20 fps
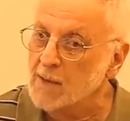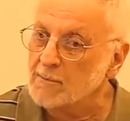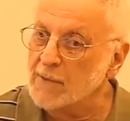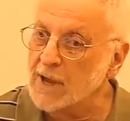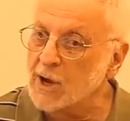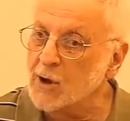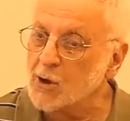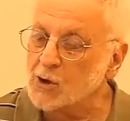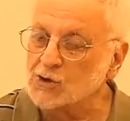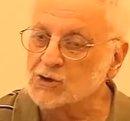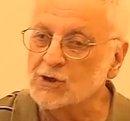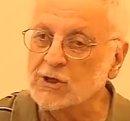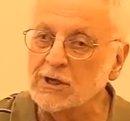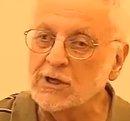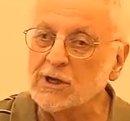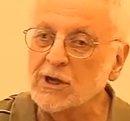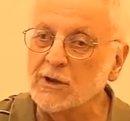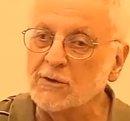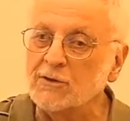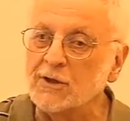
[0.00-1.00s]
because
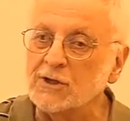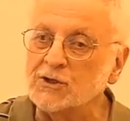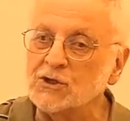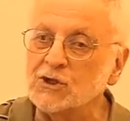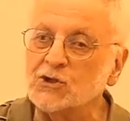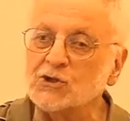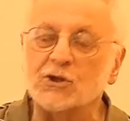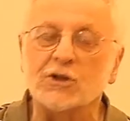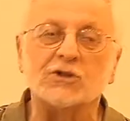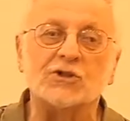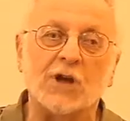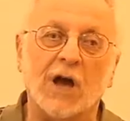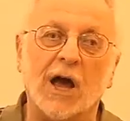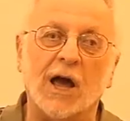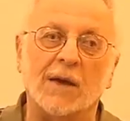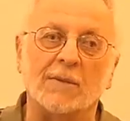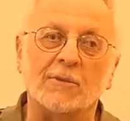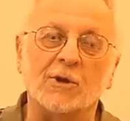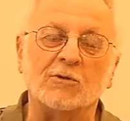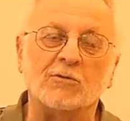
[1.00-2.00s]
this is the
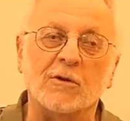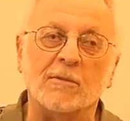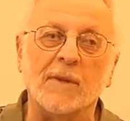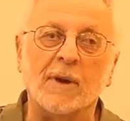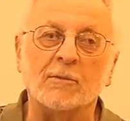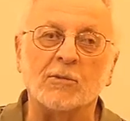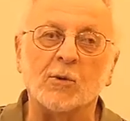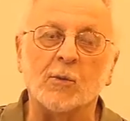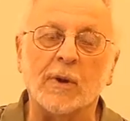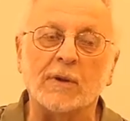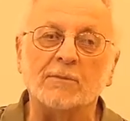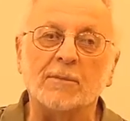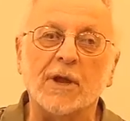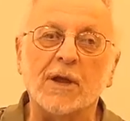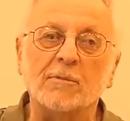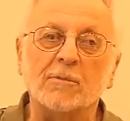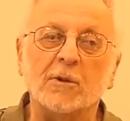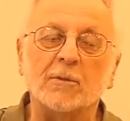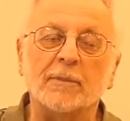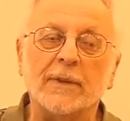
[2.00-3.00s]
time, you remember, when
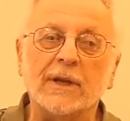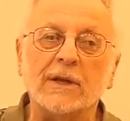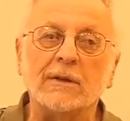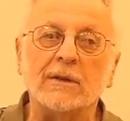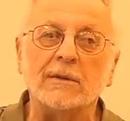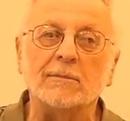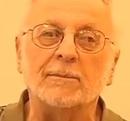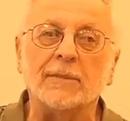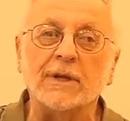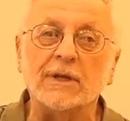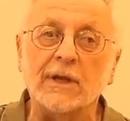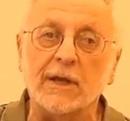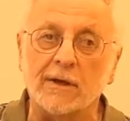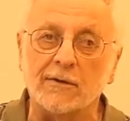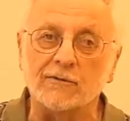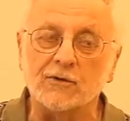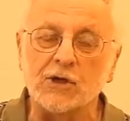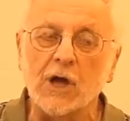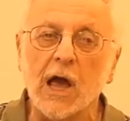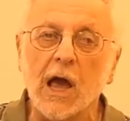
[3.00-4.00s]
people
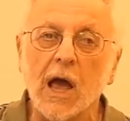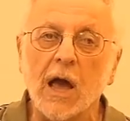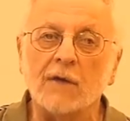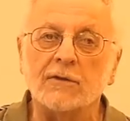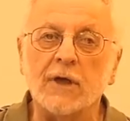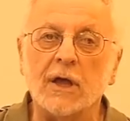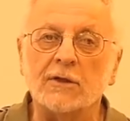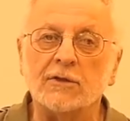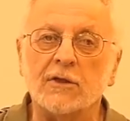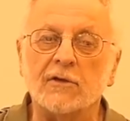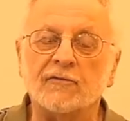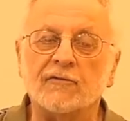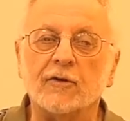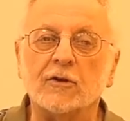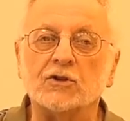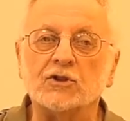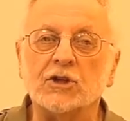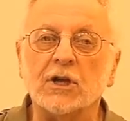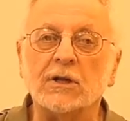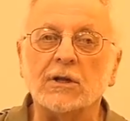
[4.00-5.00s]
believed that the
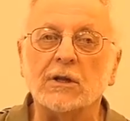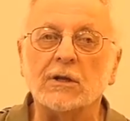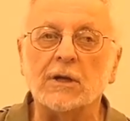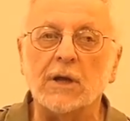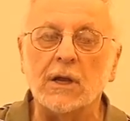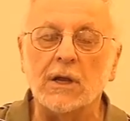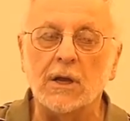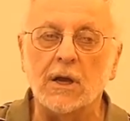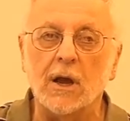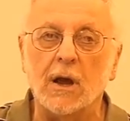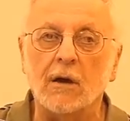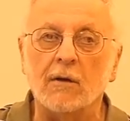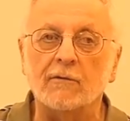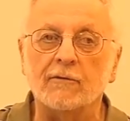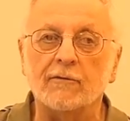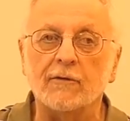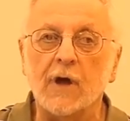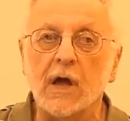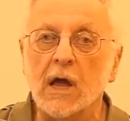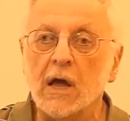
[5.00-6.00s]
fertility
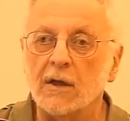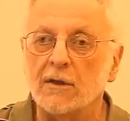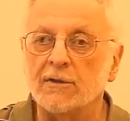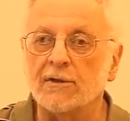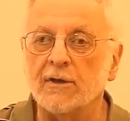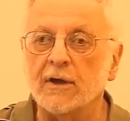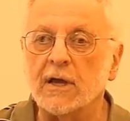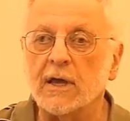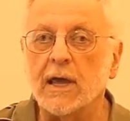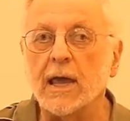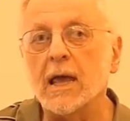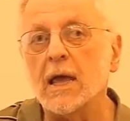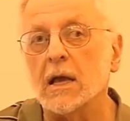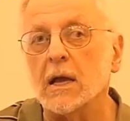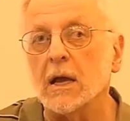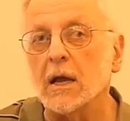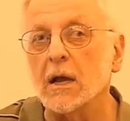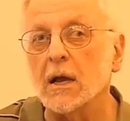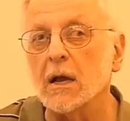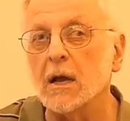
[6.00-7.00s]
of the
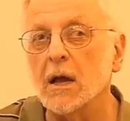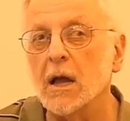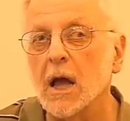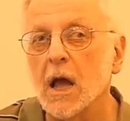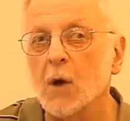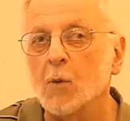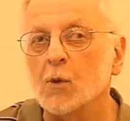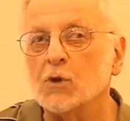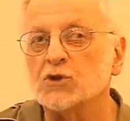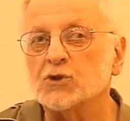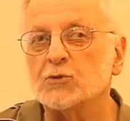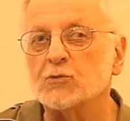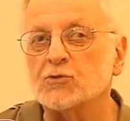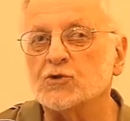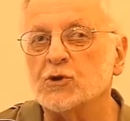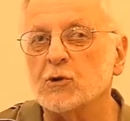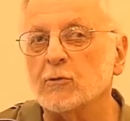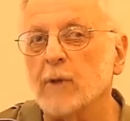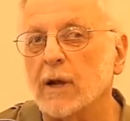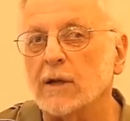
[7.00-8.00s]
king was
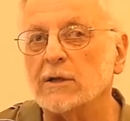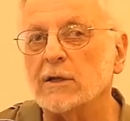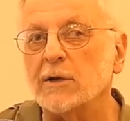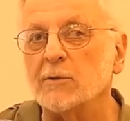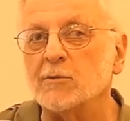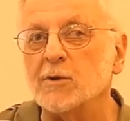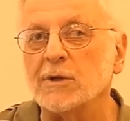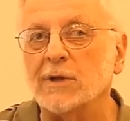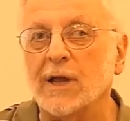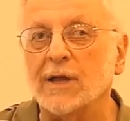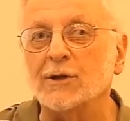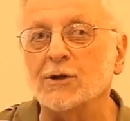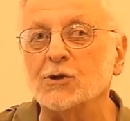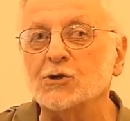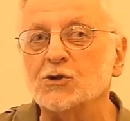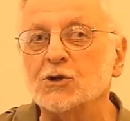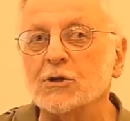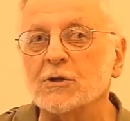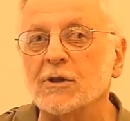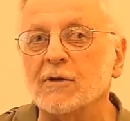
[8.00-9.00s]
directly
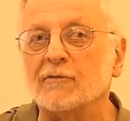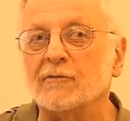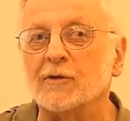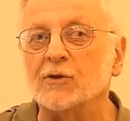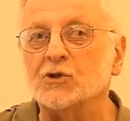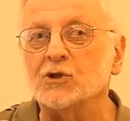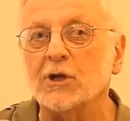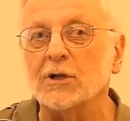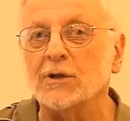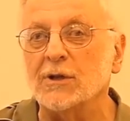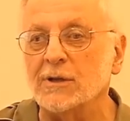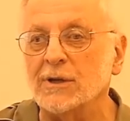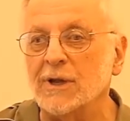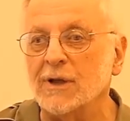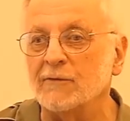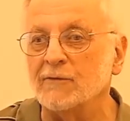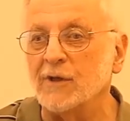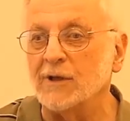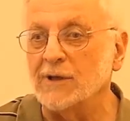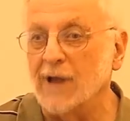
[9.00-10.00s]
related to the fertility
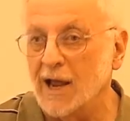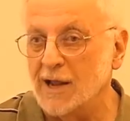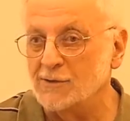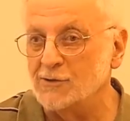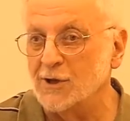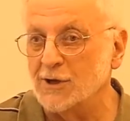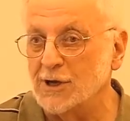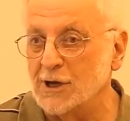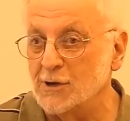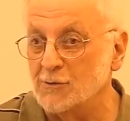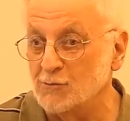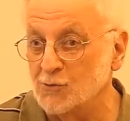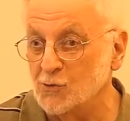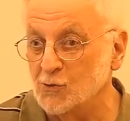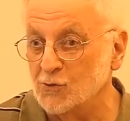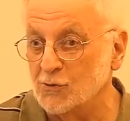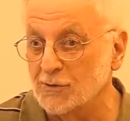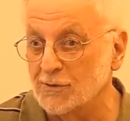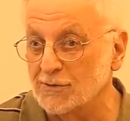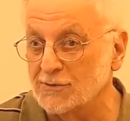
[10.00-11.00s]
of the land that he
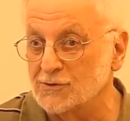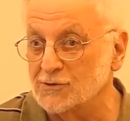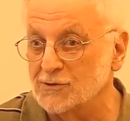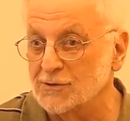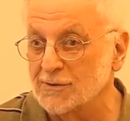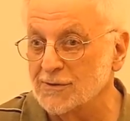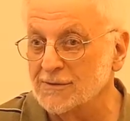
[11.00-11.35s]
ruled.